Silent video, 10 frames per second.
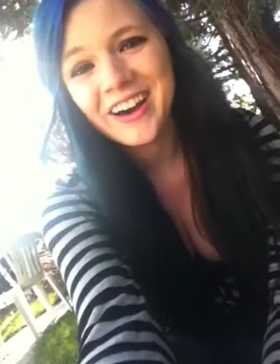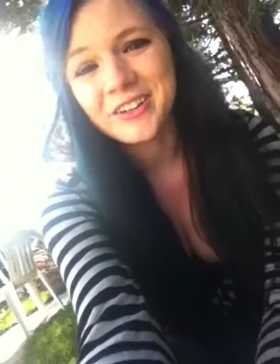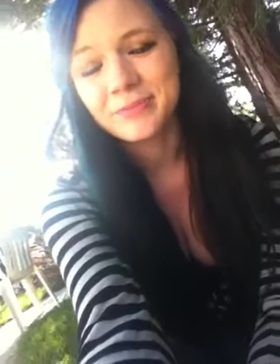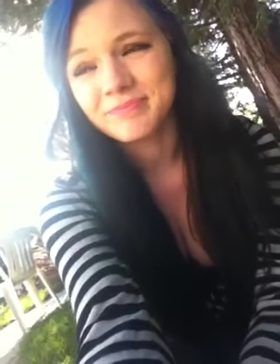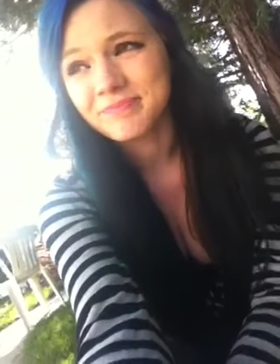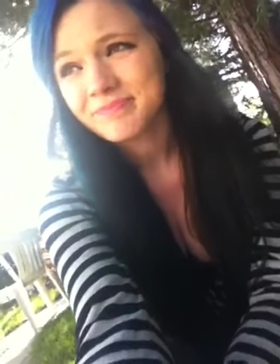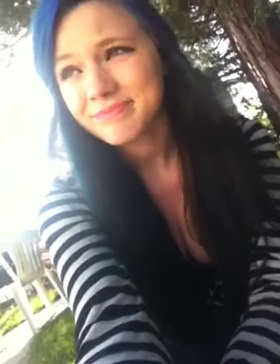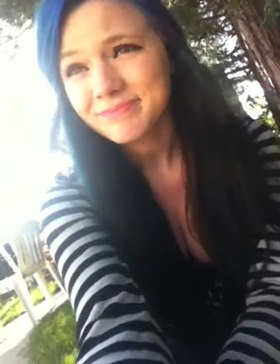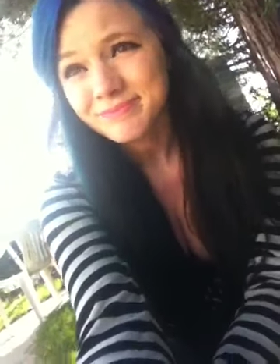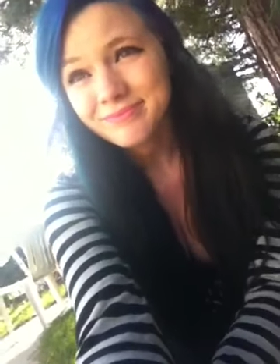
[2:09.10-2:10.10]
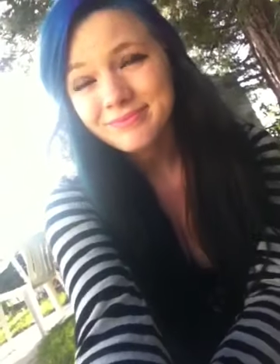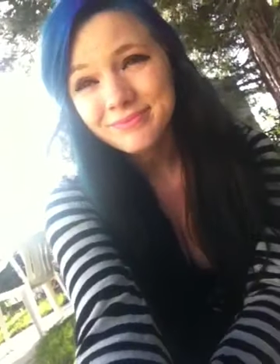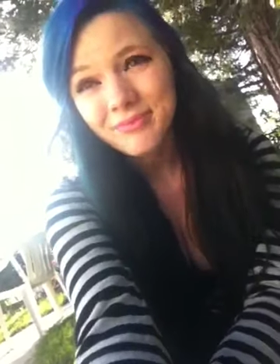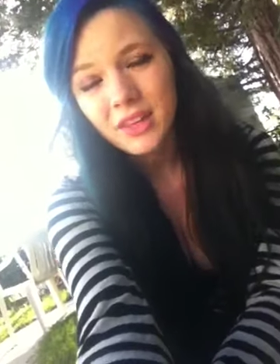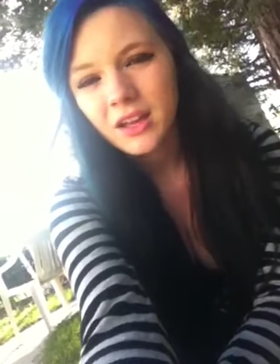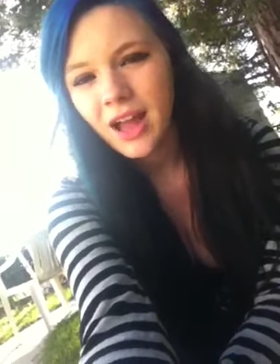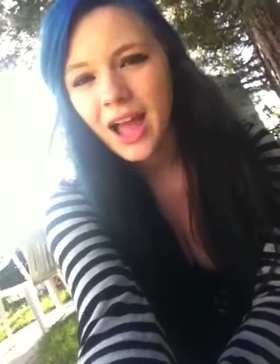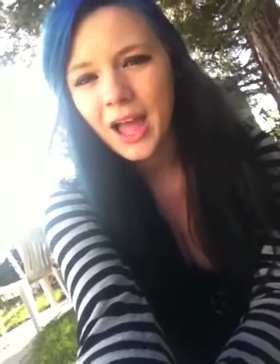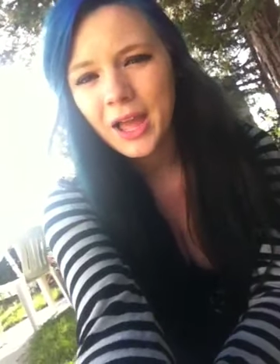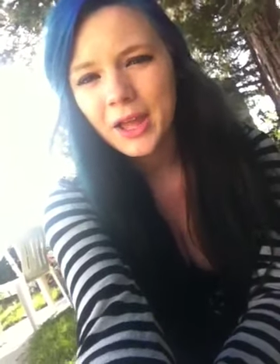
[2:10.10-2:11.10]
um,
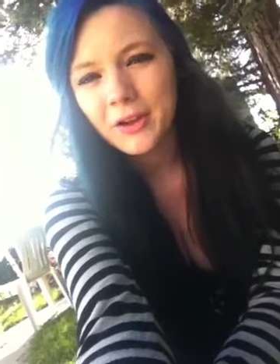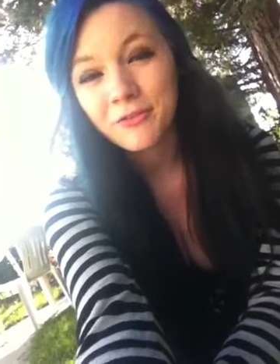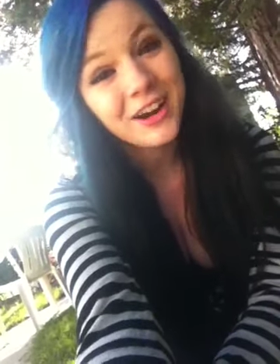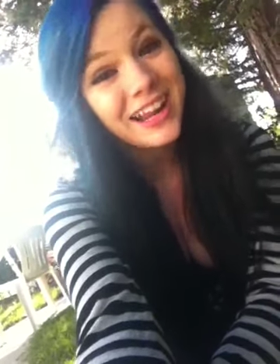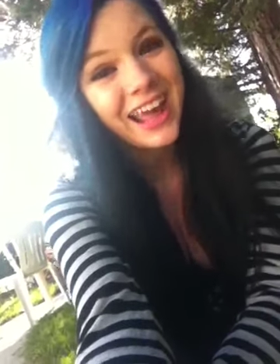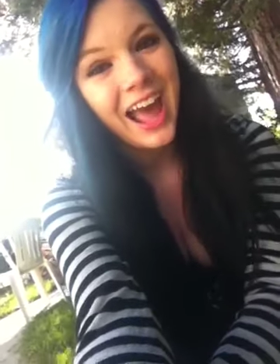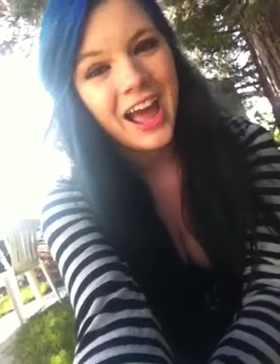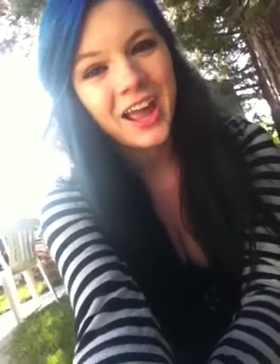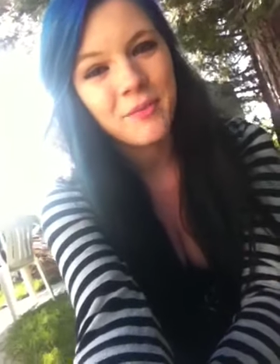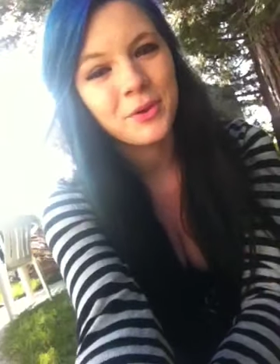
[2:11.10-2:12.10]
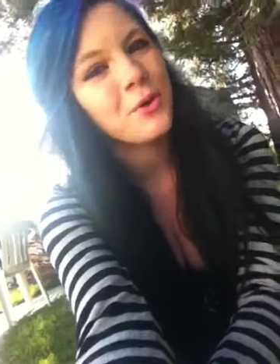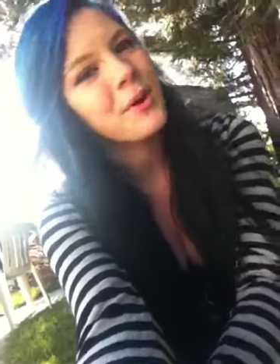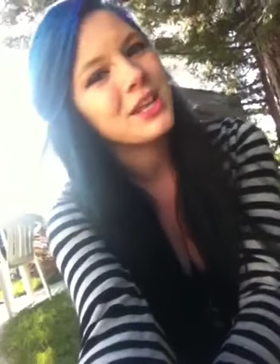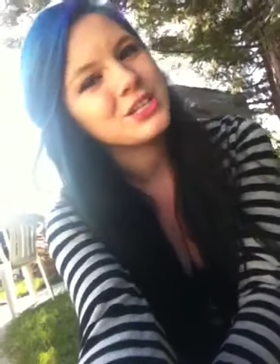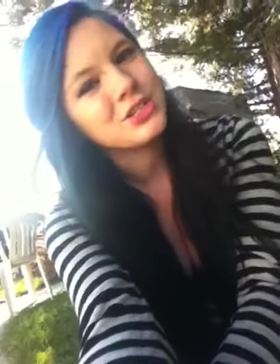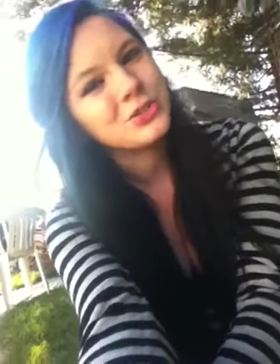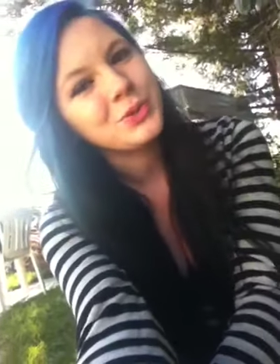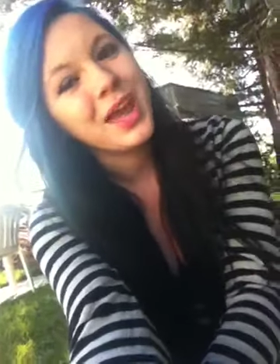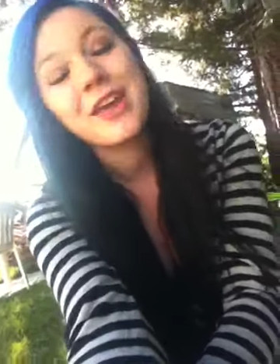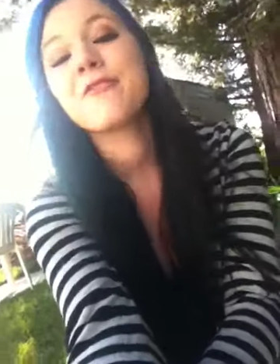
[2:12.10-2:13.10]
I, uh, Friday, I am going
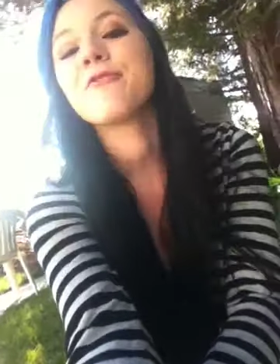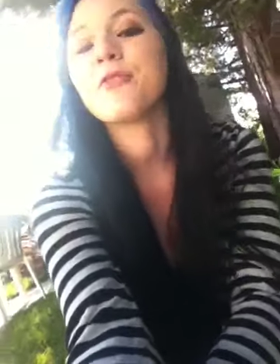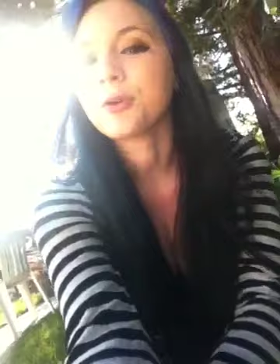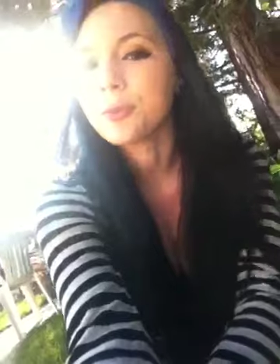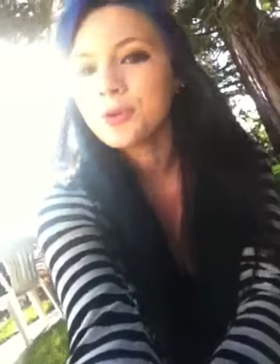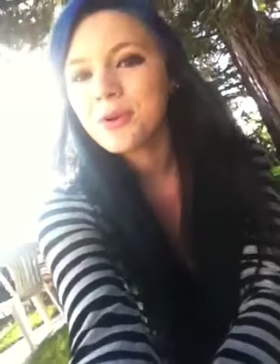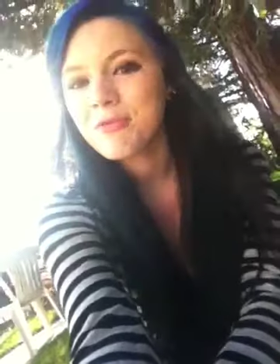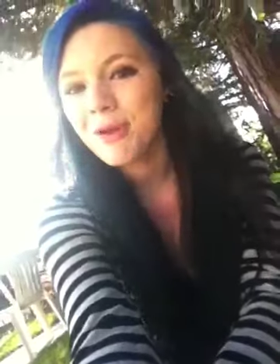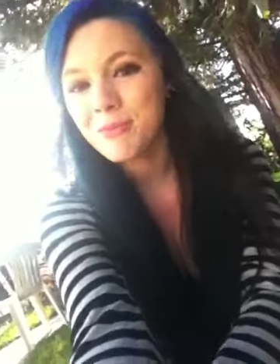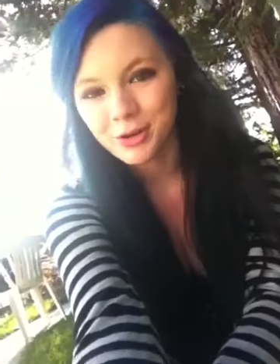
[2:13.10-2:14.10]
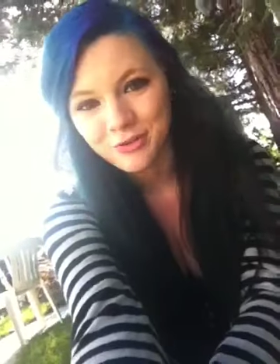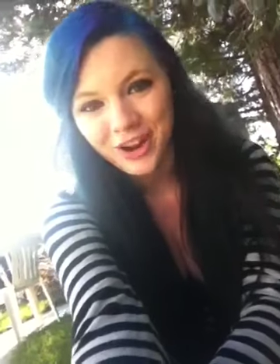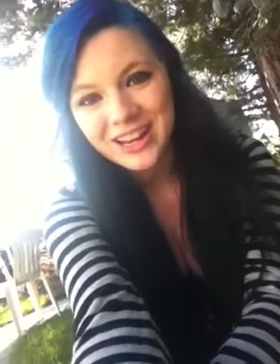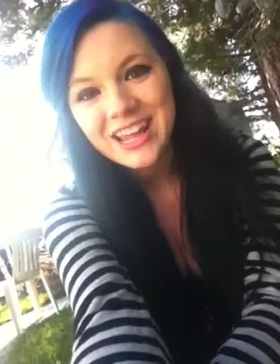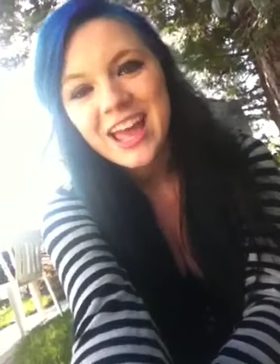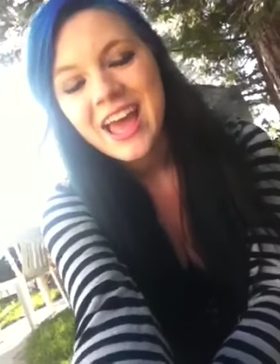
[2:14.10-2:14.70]
to a formal with my boyfriend.